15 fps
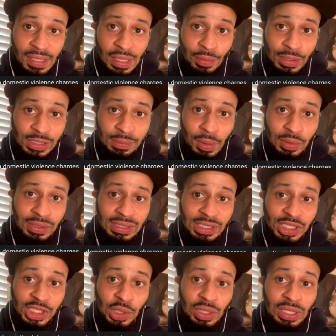he was
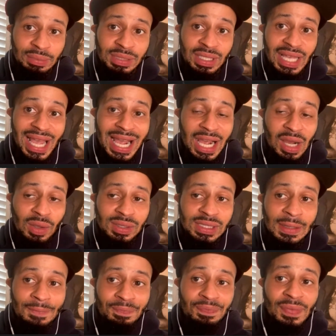supposedly showed up to the
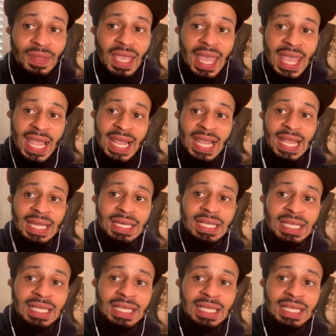house, and